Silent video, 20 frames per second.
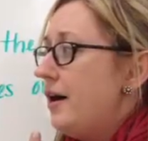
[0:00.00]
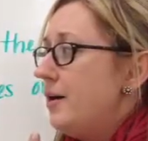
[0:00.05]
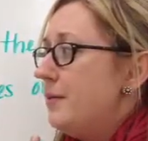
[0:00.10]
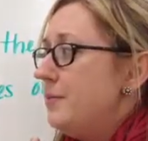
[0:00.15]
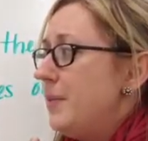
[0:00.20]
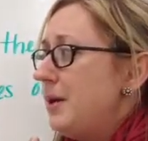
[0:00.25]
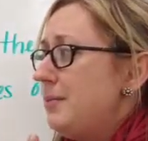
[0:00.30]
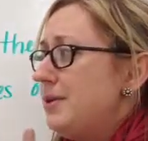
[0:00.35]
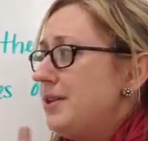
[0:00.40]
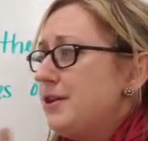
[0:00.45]

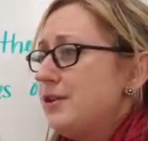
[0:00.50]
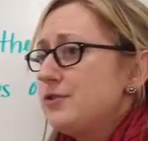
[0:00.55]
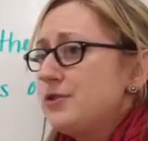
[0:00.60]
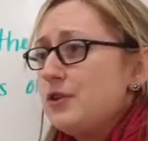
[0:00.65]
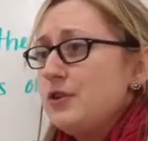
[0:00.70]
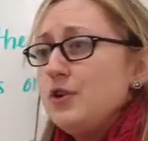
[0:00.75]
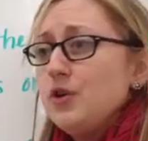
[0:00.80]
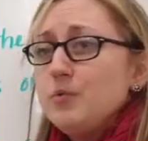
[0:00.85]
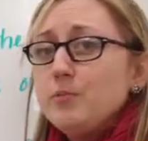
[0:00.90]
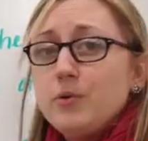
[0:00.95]
maybe there's
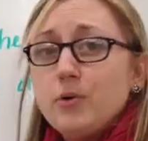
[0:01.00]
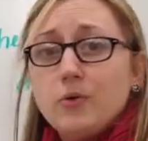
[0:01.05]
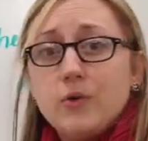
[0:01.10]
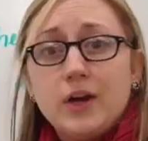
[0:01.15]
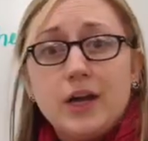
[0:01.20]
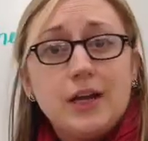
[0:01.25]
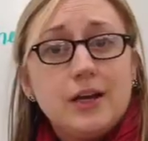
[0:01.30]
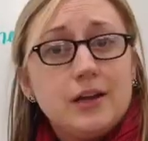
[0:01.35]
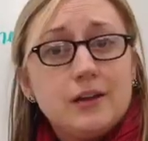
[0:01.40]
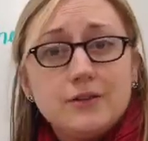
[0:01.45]
a new
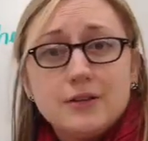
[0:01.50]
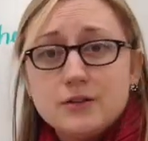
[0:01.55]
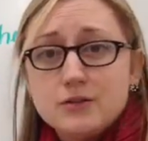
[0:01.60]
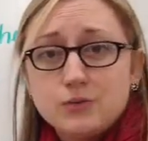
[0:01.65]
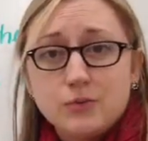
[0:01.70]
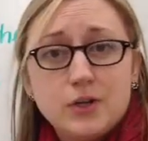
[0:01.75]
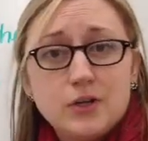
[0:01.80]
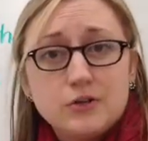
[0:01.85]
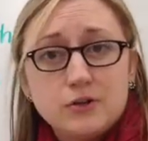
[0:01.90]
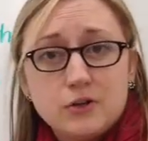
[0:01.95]
point in
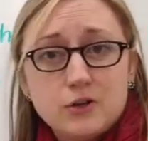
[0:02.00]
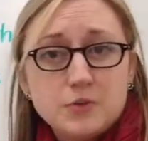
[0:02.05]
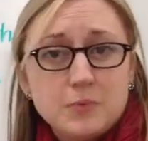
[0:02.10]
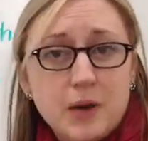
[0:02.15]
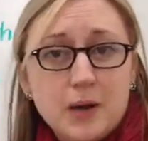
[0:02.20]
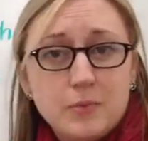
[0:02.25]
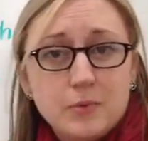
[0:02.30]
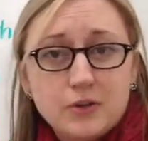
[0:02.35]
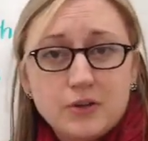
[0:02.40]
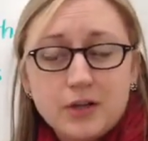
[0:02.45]
this research
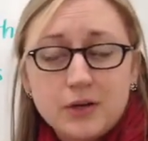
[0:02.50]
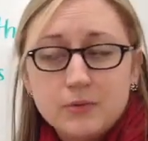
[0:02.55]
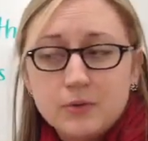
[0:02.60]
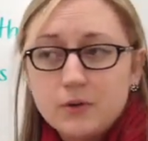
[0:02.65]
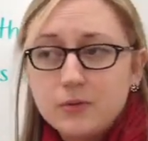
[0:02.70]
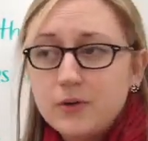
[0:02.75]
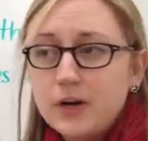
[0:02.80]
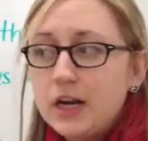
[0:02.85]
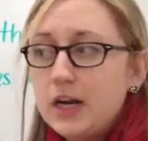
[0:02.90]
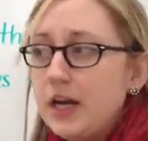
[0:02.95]
paper that
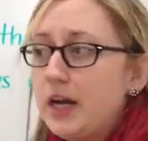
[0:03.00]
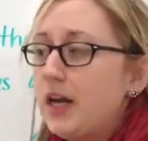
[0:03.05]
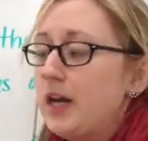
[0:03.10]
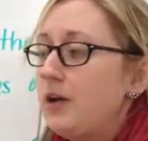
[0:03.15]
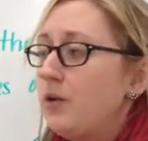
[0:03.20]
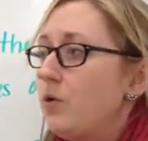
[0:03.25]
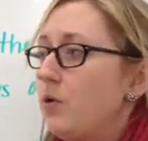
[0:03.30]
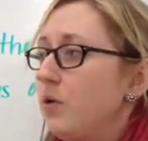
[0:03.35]
we're reading,